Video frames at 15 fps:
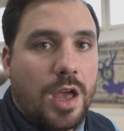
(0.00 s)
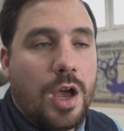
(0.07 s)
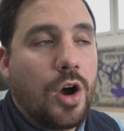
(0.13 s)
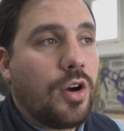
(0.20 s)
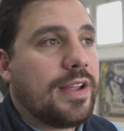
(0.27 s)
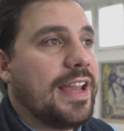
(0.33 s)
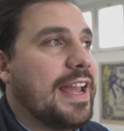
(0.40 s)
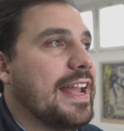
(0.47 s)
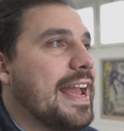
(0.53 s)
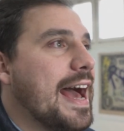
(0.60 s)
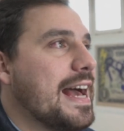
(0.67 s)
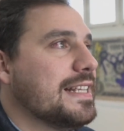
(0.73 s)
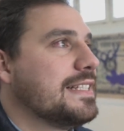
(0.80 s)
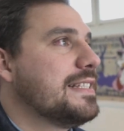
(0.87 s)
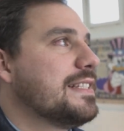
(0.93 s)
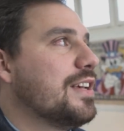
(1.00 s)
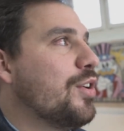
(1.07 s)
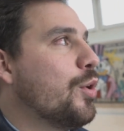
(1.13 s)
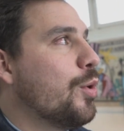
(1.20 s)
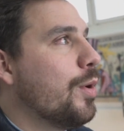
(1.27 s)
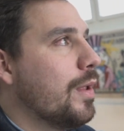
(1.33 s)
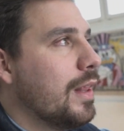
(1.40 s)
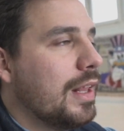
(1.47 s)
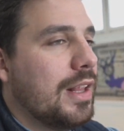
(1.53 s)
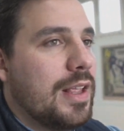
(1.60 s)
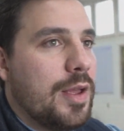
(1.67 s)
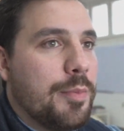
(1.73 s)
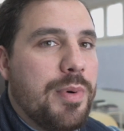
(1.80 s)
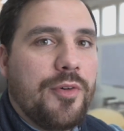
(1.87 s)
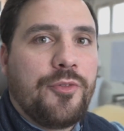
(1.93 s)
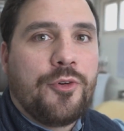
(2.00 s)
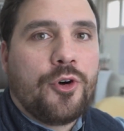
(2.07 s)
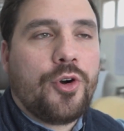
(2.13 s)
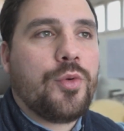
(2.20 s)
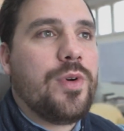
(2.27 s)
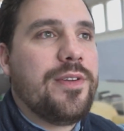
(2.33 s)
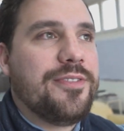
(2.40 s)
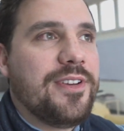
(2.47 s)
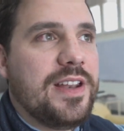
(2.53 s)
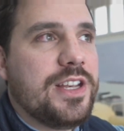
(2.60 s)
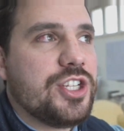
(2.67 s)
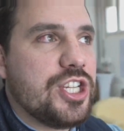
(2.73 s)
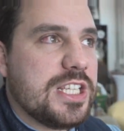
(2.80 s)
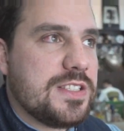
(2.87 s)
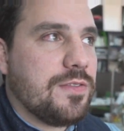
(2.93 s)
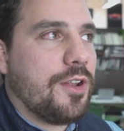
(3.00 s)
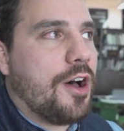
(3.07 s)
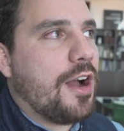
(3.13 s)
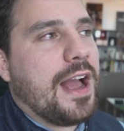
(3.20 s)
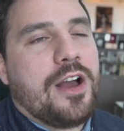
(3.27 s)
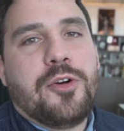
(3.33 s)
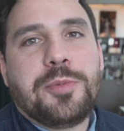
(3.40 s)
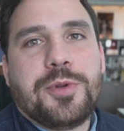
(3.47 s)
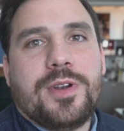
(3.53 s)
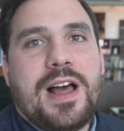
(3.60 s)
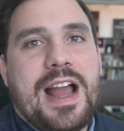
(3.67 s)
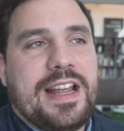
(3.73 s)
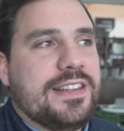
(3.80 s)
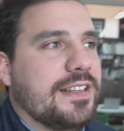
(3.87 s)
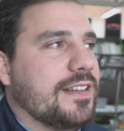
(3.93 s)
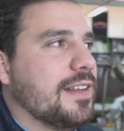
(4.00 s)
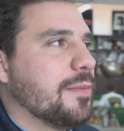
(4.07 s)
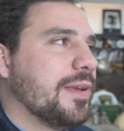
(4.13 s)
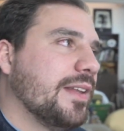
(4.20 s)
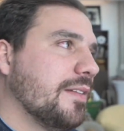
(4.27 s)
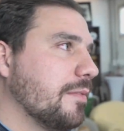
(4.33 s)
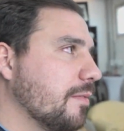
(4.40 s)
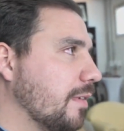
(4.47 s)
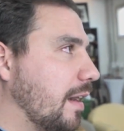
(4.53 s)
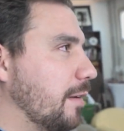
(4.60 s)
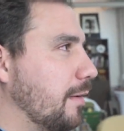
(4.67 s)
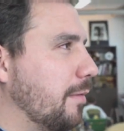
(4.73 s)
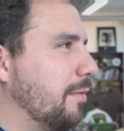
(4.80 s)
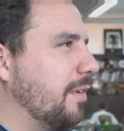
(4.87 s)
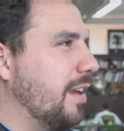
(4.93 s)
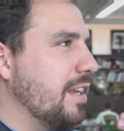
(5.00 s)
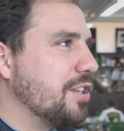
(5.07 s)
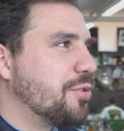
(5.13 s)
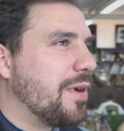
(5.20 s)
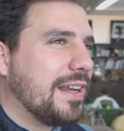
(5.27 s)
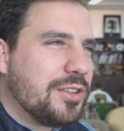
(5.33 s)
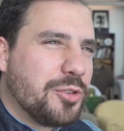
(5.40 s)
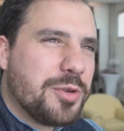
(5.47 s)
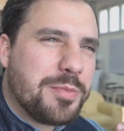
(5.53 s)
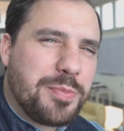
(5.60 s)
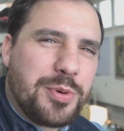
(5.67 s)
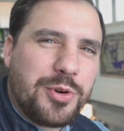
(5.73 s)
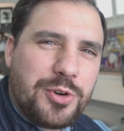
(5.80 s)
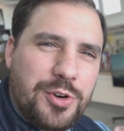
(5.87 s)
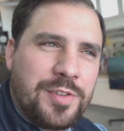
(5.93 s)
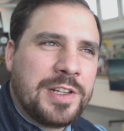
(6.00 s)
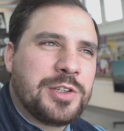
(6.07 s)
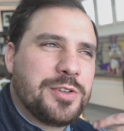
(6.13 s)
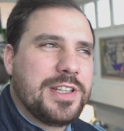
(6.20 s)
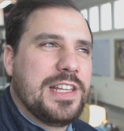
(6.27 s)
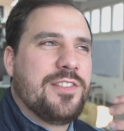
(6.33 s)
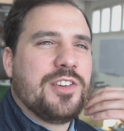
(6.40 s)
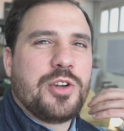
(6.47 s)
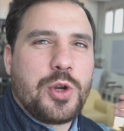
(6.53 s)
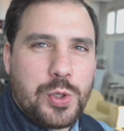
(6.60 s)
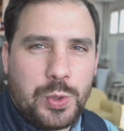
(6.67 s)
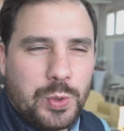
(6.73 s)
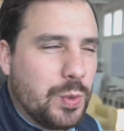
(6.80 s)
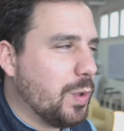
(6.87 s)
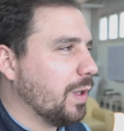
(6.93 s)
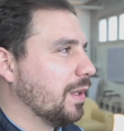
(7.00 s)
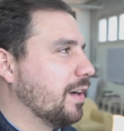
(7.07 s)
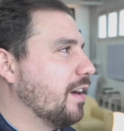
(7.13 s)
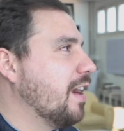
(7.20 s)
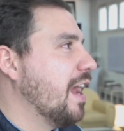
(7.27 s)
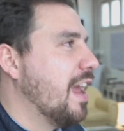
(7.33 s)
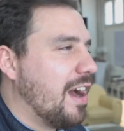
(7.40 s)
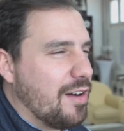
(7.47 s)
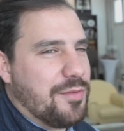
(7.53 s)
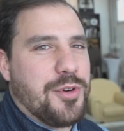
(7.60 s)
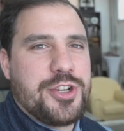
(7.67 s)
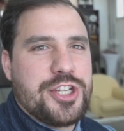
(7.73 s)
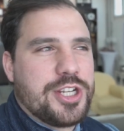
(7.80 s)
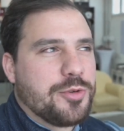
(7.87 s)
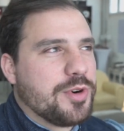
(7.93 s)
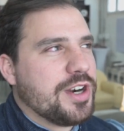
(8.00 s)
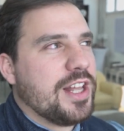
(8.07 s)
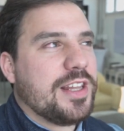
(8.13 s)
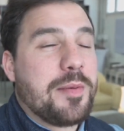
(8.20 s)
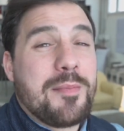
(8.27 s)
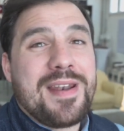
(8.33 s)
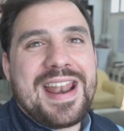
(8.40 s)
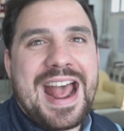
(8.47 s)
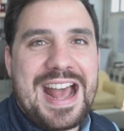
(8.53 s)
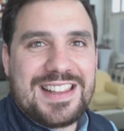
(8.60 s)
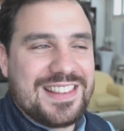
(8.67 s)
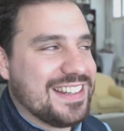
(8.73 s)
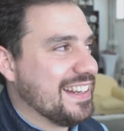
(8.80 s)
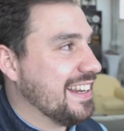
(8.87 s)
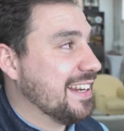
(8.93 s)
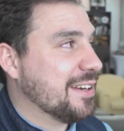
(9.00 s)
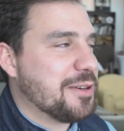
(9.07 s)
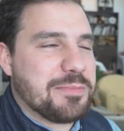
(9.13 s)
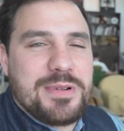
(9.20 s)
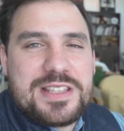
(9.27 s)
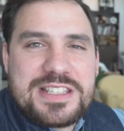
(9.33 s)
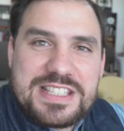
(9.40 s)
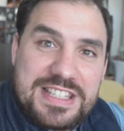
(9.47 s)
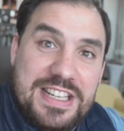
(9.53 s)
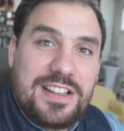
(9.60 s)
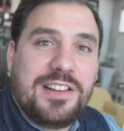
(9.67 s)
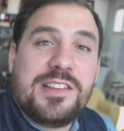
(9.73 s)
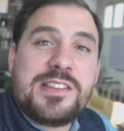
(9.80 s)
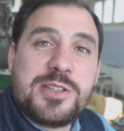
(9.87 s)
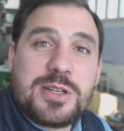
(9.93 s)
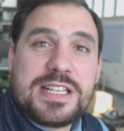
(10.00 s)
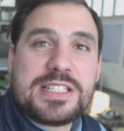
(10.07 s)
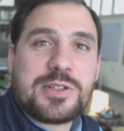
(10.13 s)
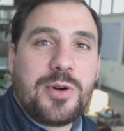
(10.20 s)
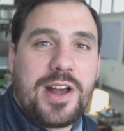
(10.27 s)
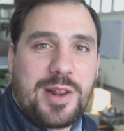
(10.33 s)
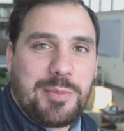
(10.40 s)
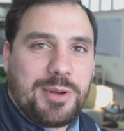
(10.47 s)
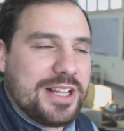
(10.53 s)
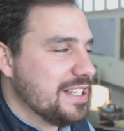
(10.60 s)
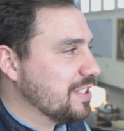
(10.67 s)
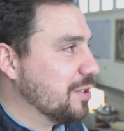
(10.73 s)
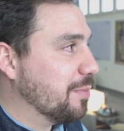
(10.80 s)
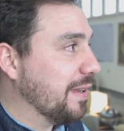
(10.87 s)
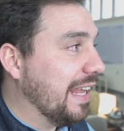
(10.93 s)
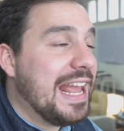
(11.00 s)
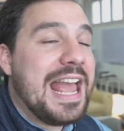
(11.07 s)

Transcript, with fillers: Okay guys, so before we finish this vlog, I hope you liked it. I mean, I'm gonna try to improve and do it even cooler. Unfortunately, we're not in Manhattan here, but still, Tsugi is quite a place to be.